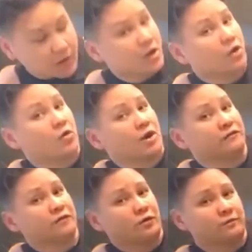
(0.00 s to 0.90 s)

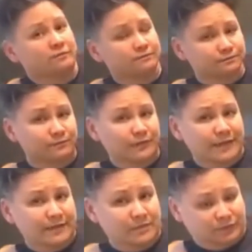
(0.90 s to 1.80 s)
across your
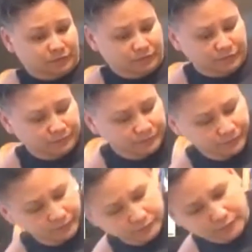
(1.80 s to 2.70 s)
leg muscles,
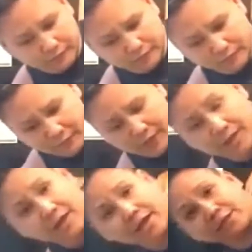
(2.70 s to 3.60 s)

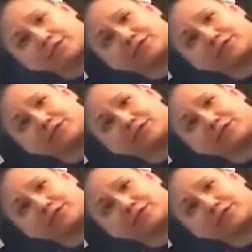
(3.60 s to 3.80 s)
and then